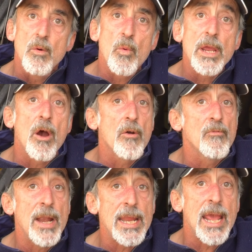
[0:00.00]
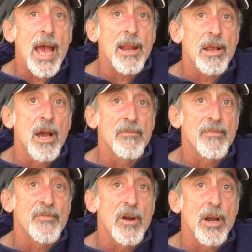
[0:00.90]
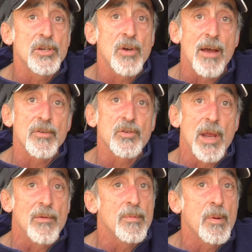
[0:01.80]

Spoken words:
We already had a cover for our travel trailer,